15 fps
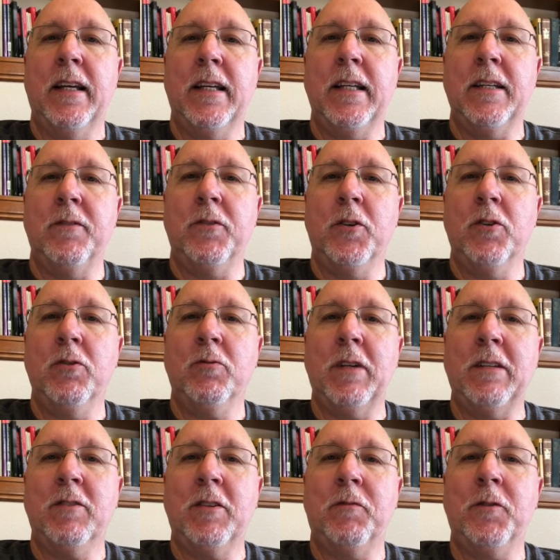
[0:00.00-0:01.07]
If you're
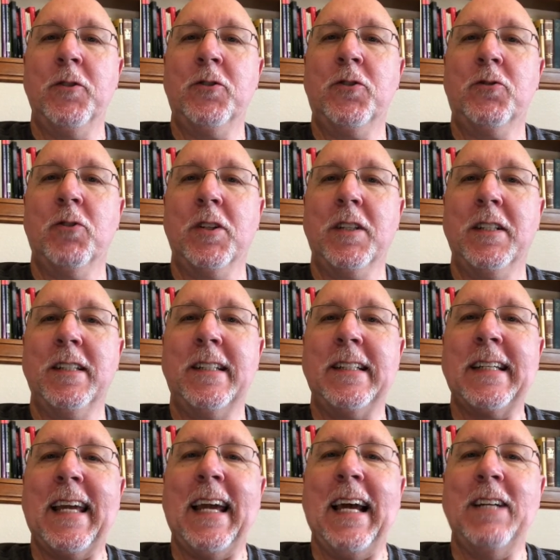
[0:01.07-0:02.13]
struggling
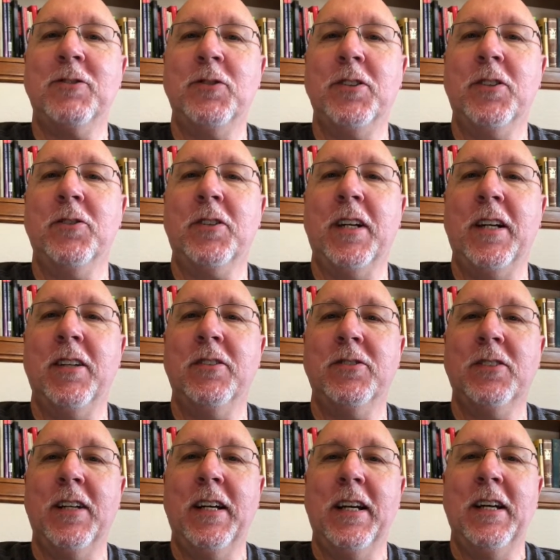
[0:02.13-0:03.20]
casting your
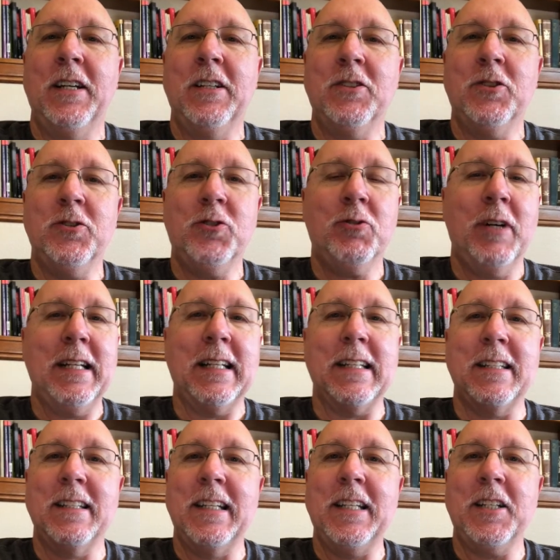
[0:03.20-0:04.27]
cares, just try to
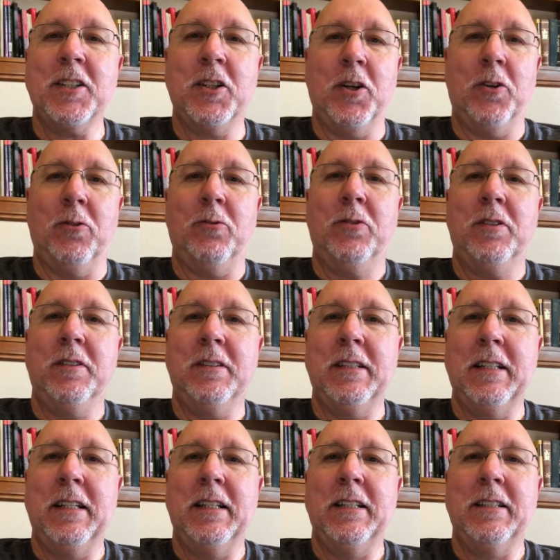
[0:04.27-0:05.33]
let it go.
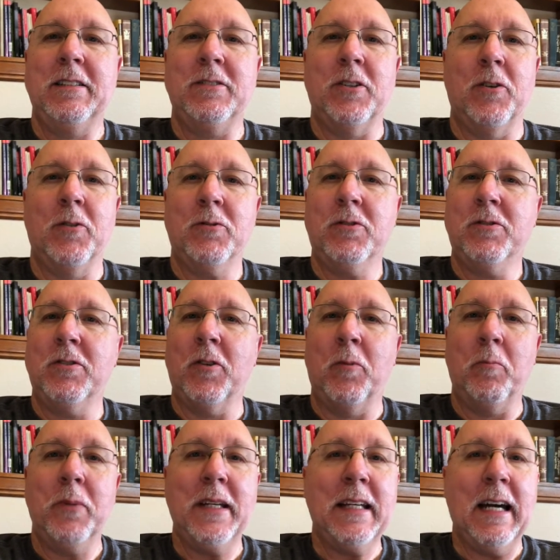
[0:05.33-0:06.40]

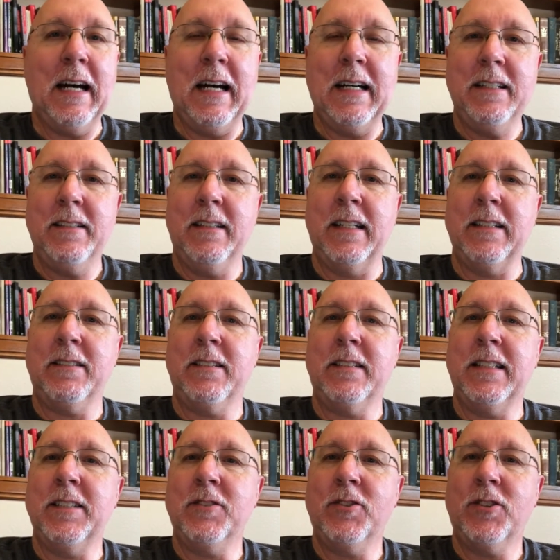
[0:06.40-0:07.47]
Don't be God. That's
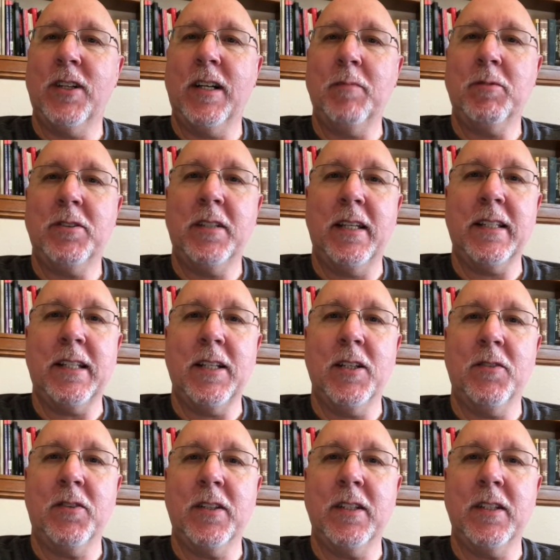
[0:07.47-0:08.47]
his job to take care of